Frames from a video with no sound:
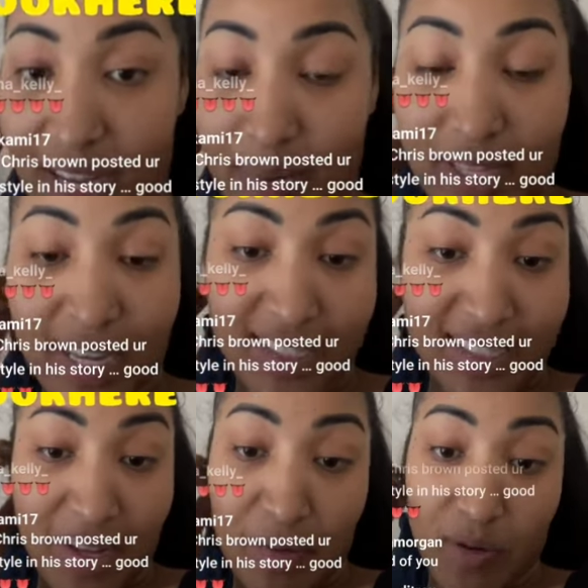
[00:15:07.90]
Anyway,
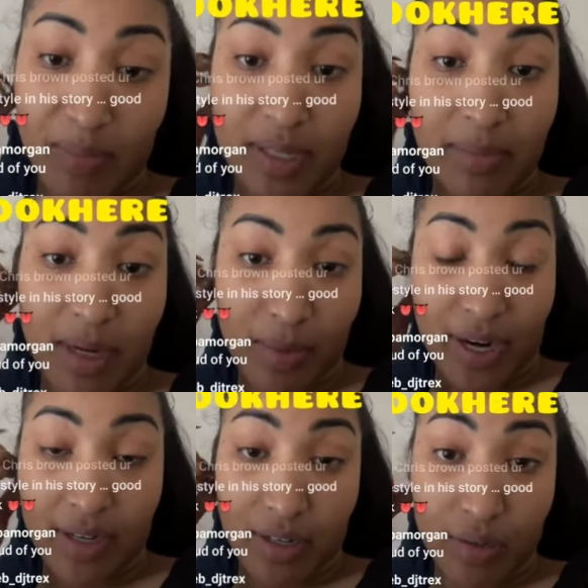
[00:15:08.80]
guys, I'm going to be a mom
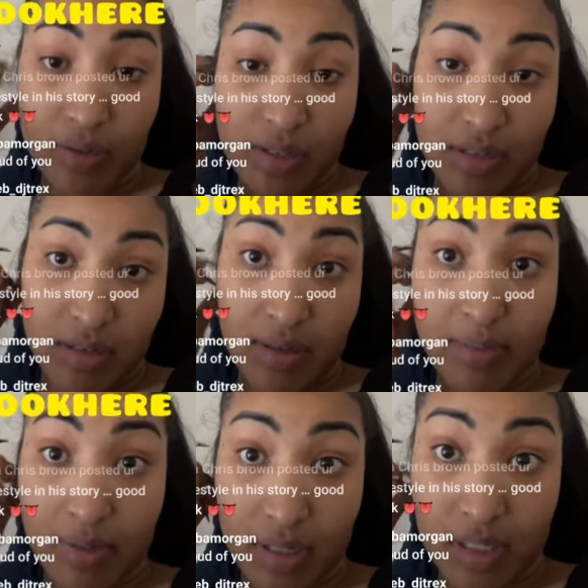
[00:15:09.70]
right now.
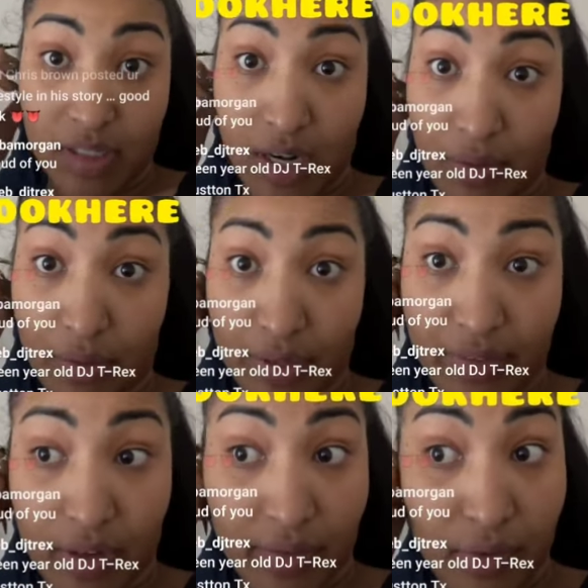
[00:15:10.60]
It's now
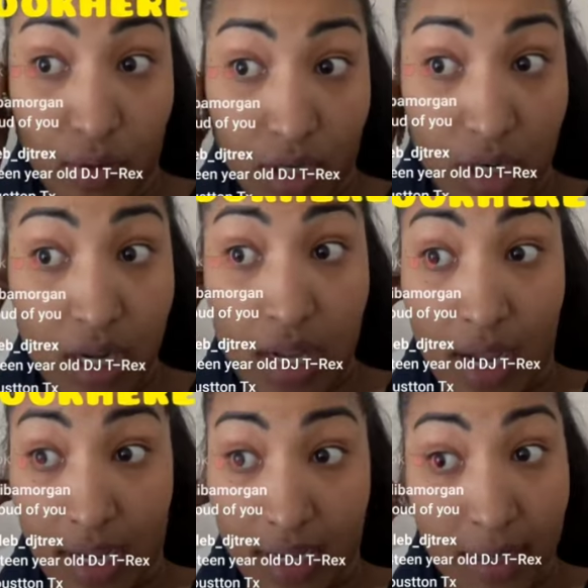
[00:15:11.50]
3:44.
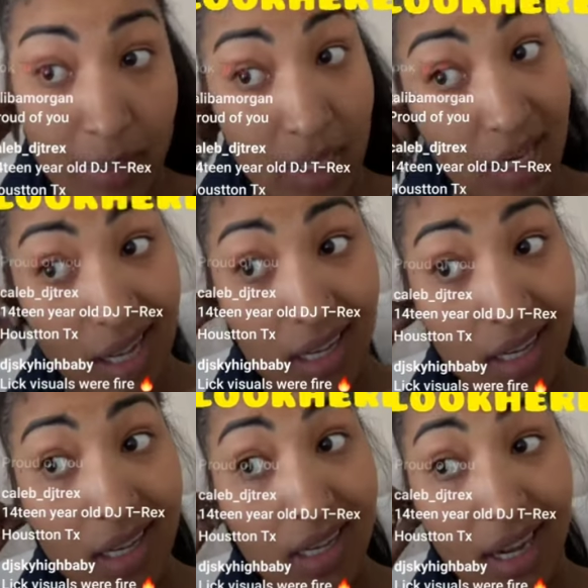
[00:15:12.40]
I came in like
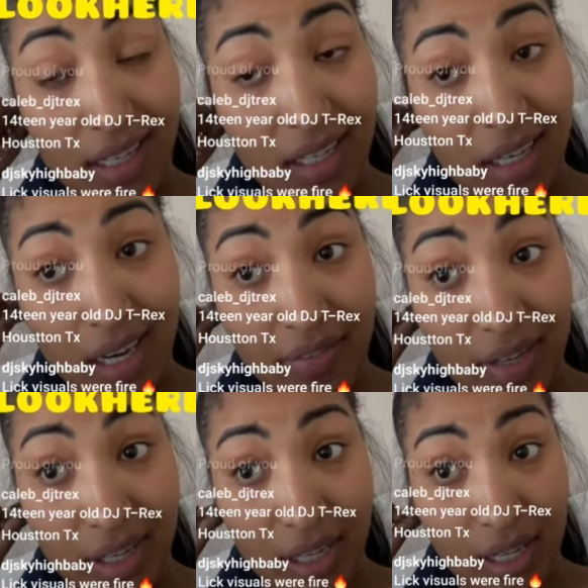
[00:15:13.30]
at
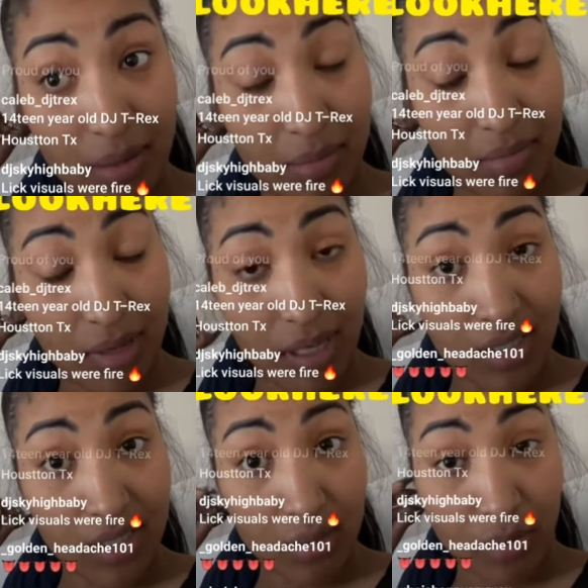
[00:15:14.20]
11 a.m. I
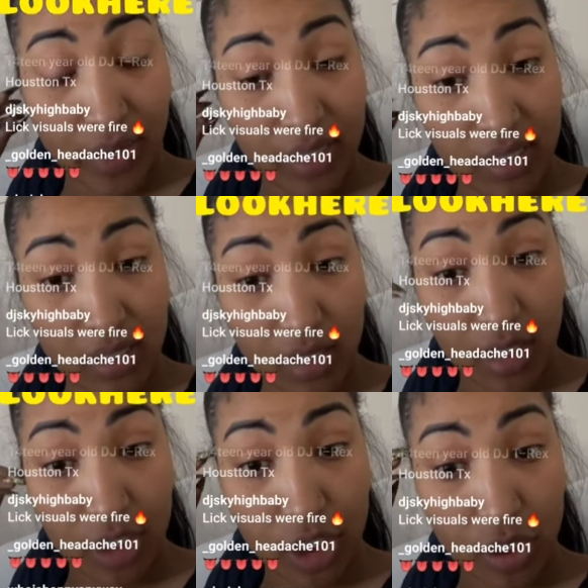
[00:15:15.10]
got some rest.
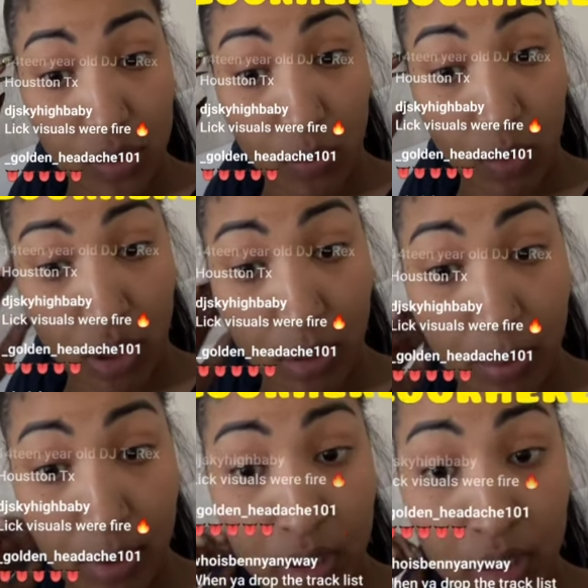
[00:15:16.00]
I just woke
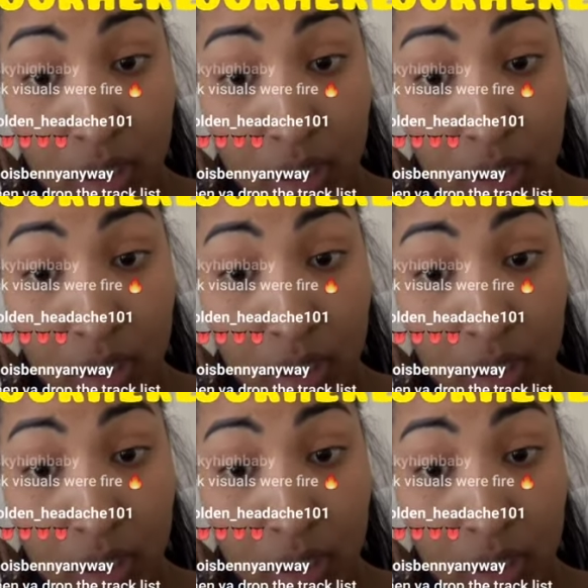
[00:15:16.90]
up.